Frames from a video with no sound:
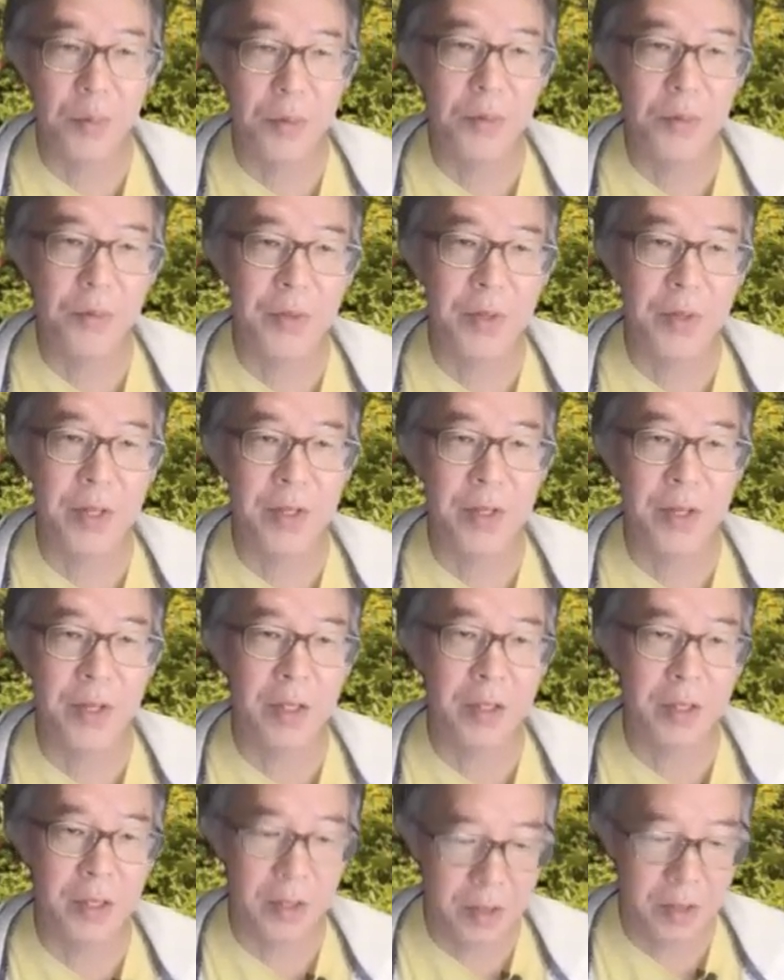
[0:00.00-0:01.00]
proof that
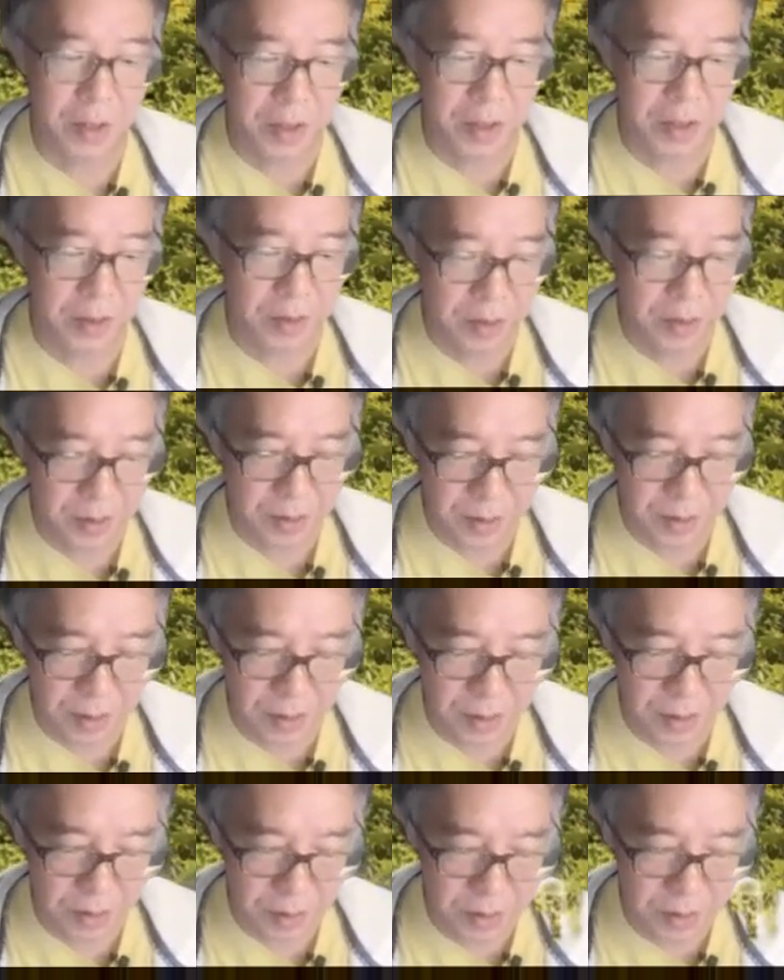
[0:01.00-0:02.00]
I
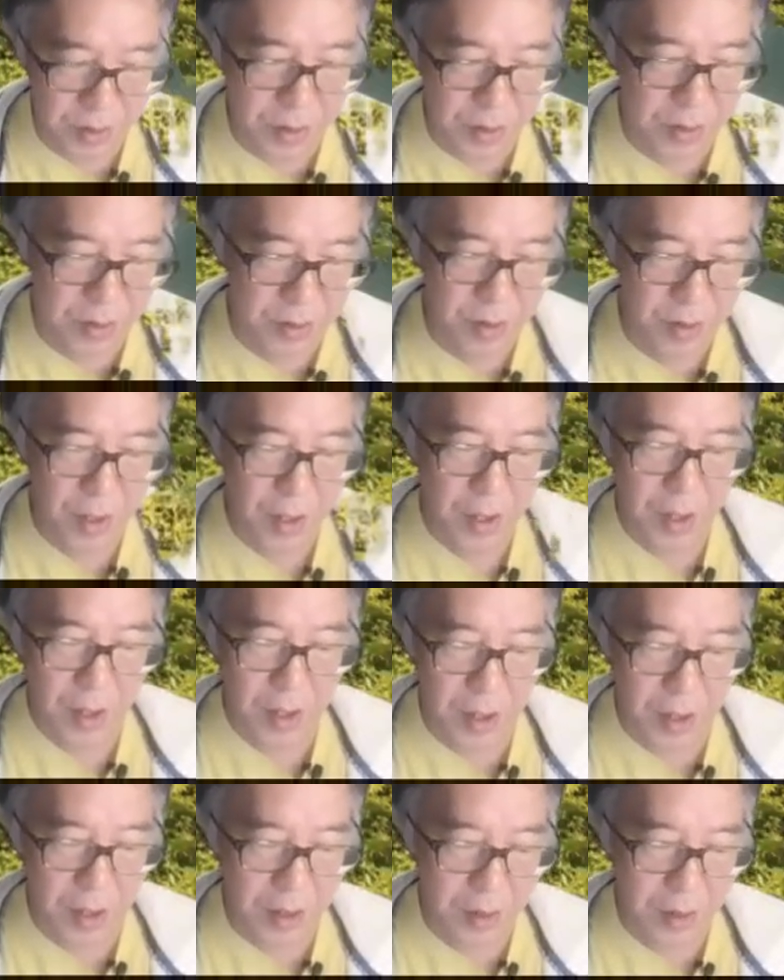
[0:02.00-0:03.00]
understood
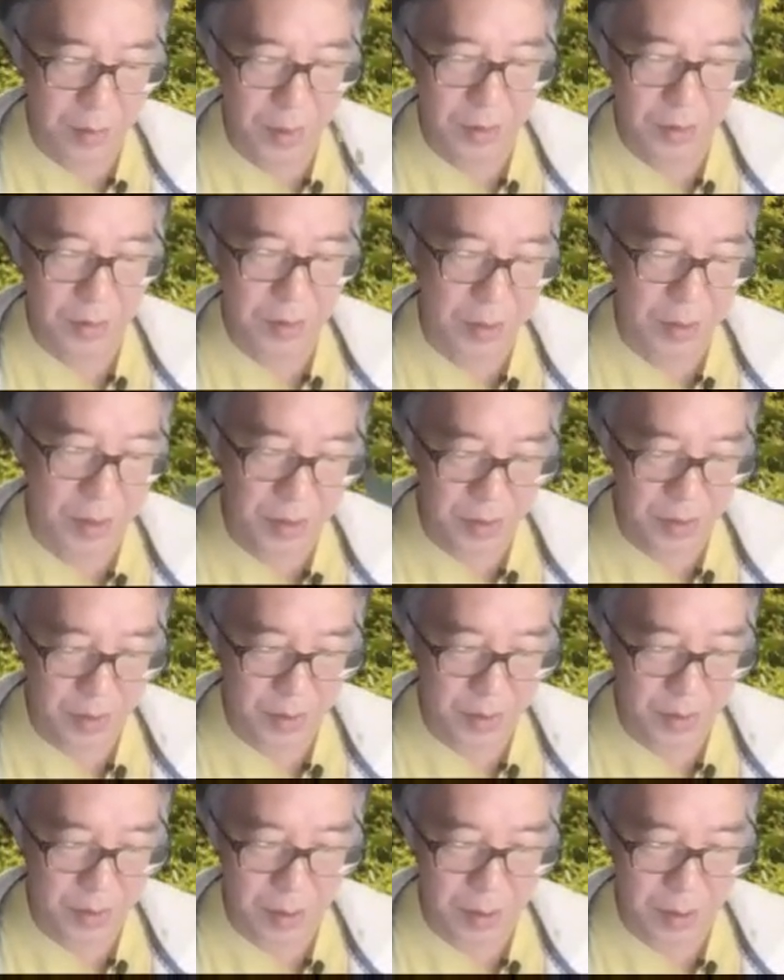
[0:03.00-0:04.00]
about this
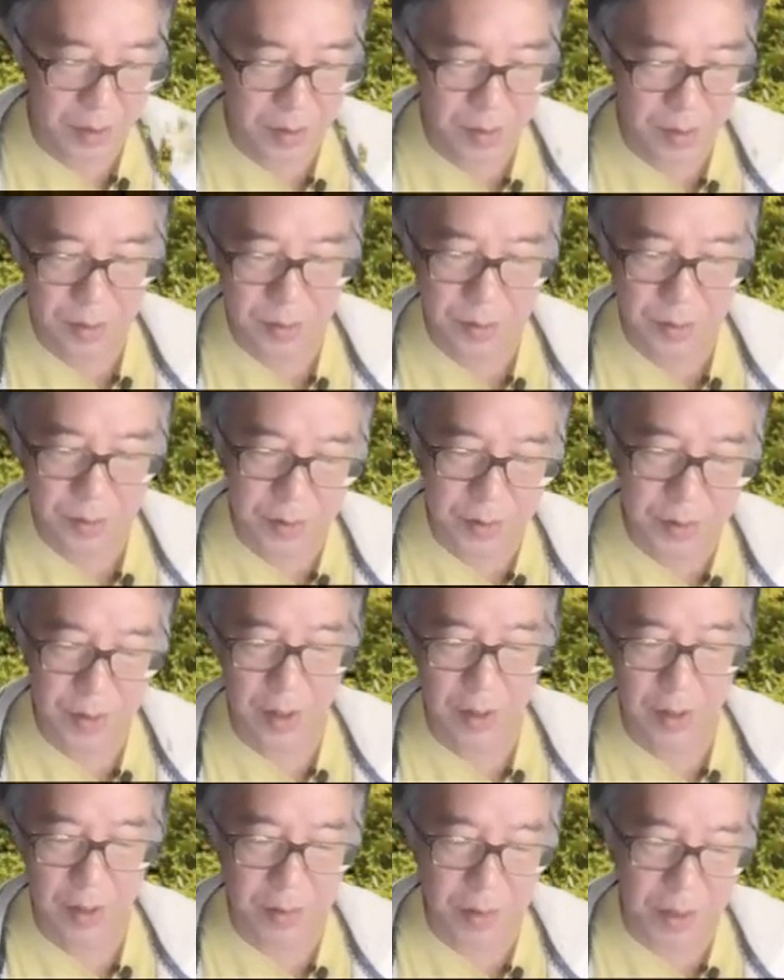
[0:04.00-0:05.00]
first
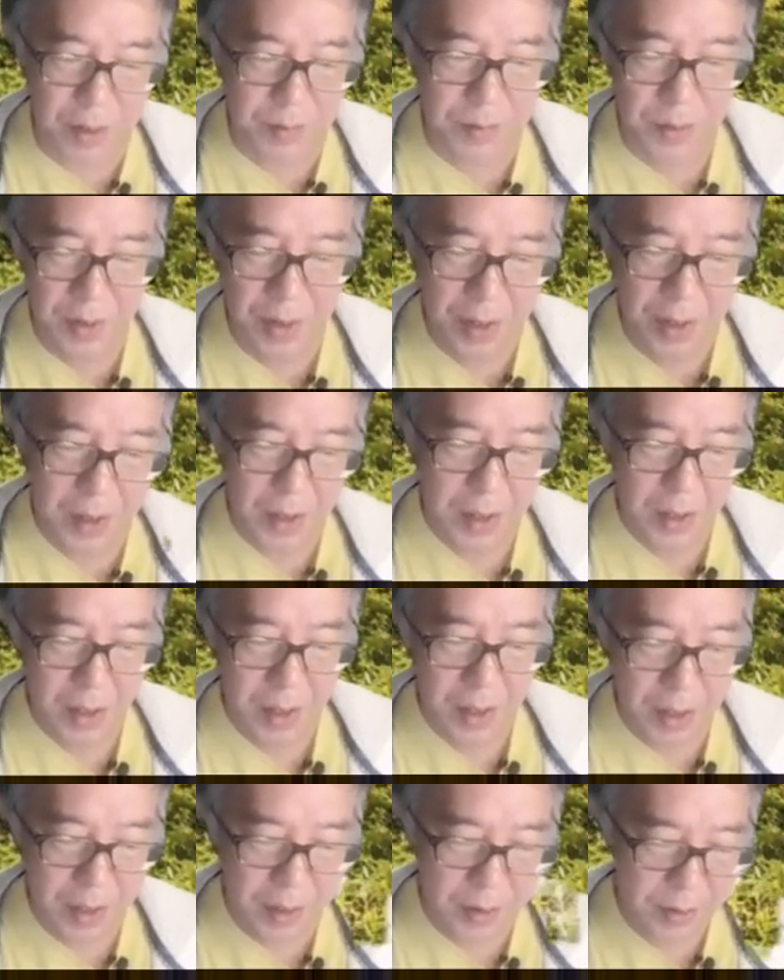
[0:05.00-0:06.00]
theorem
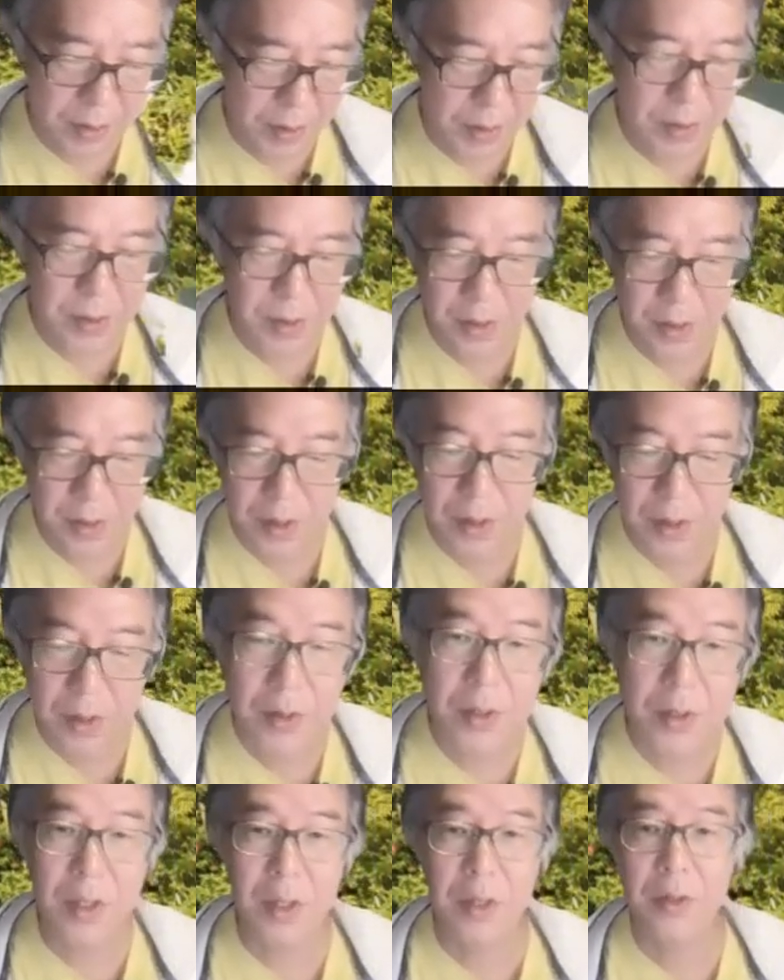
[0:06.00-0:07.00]
and this
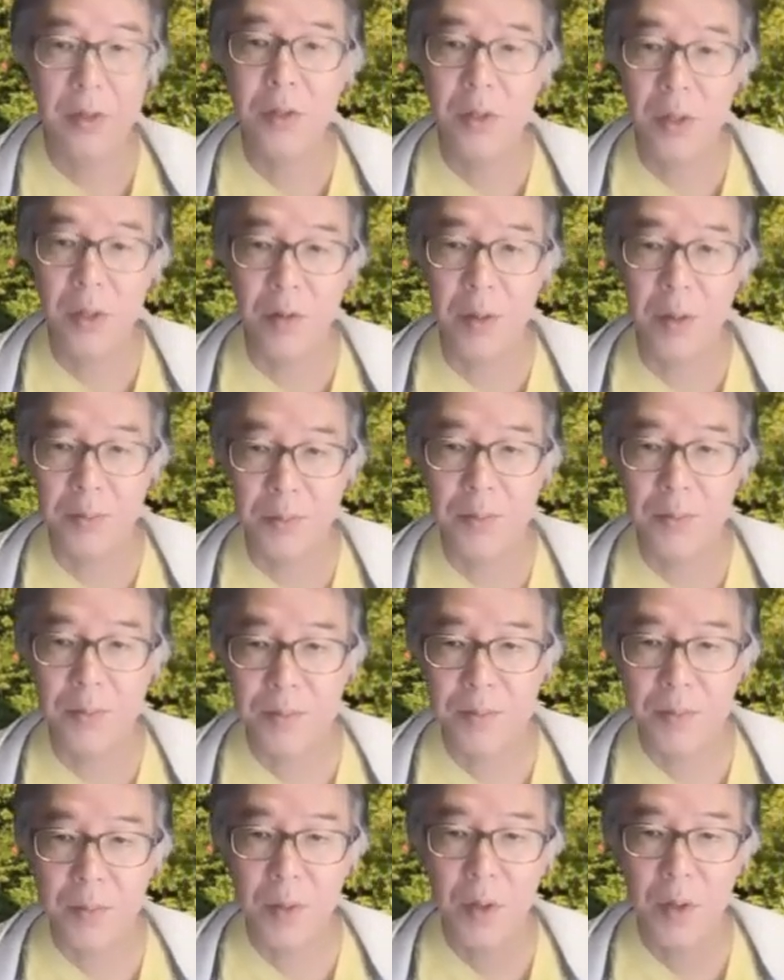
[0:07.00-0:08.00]
second theorem.
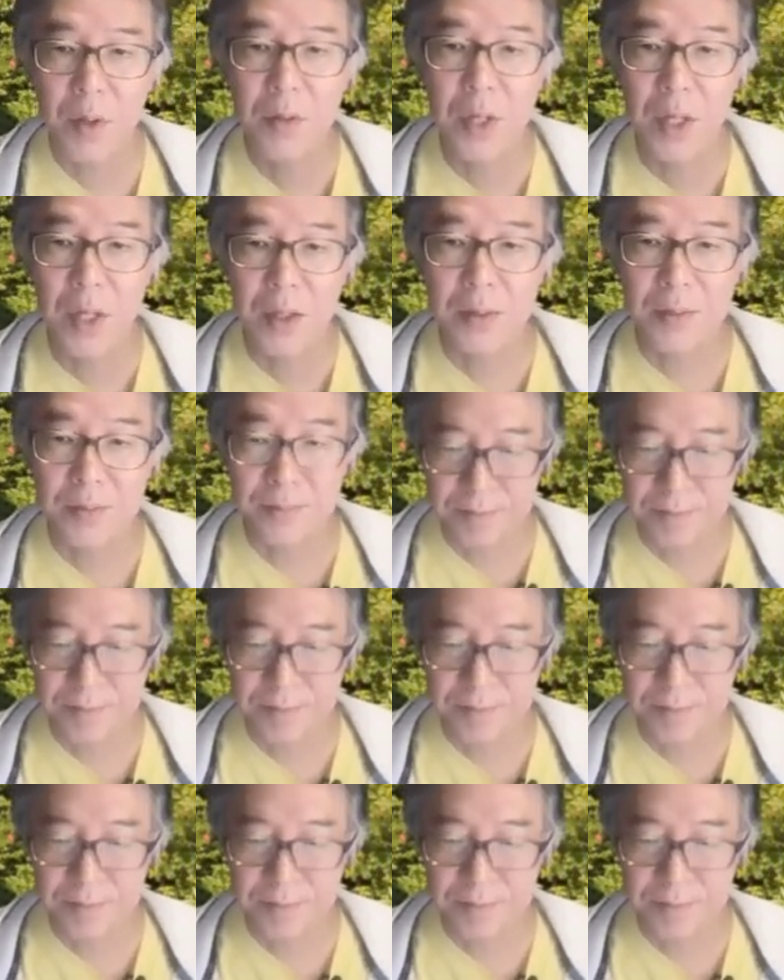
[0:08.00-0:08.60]
Okay.